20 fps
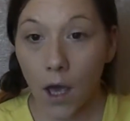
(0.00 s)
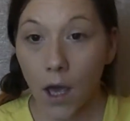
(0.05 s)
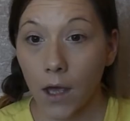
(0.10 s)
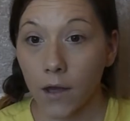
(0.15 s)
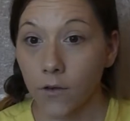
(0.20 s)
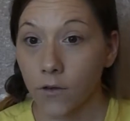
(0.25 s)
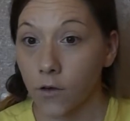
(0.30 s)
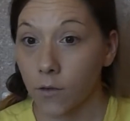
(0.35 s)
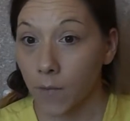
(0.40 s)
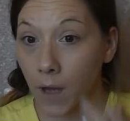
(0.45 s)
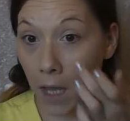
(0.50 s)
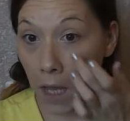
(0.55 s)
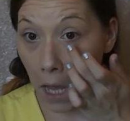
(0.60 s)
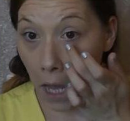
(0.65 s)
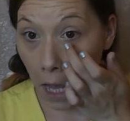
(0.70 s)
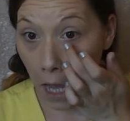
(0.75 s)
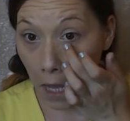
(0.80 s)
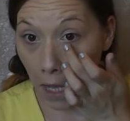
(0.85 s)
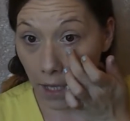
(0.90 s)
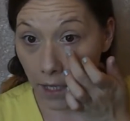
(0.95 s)
under my
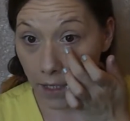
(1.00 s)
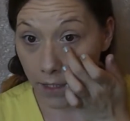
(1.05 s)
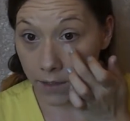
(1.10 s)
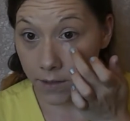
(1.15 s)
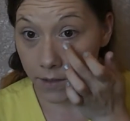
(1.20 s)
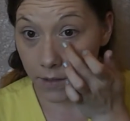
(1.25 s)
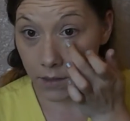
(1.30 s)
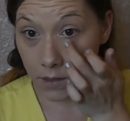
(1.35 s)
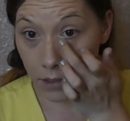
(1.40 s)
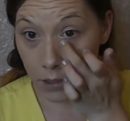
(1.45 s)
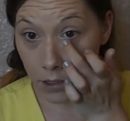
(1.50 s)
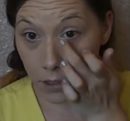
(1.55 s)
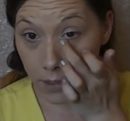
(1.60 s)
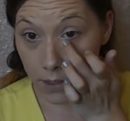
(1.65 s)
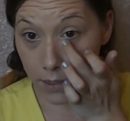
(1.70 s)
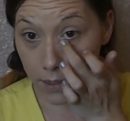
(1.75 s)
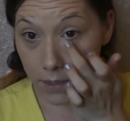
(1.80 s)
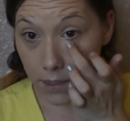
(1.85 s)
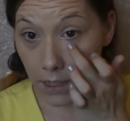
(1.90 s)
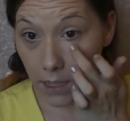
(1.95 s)
eyes,
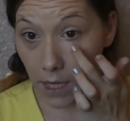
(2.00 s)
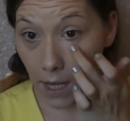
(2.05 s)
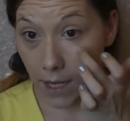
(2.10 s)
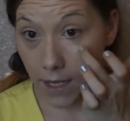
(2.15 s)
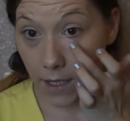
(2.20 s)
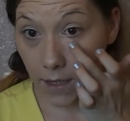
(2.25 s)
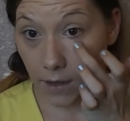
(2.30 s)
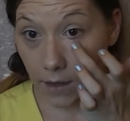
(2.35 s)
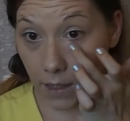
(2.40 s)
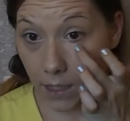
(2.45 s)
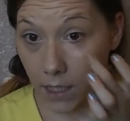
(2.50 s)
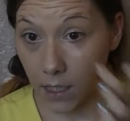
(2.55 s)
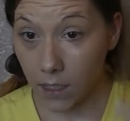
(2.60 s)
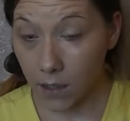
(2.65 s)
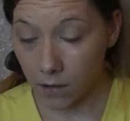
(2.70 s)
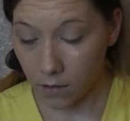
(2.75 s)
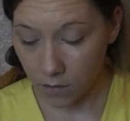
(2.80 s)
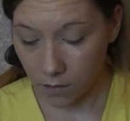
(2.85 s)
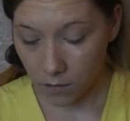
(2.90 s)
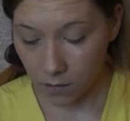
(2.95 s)
just
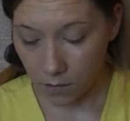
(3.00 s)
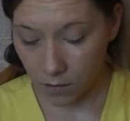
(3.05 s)
slightly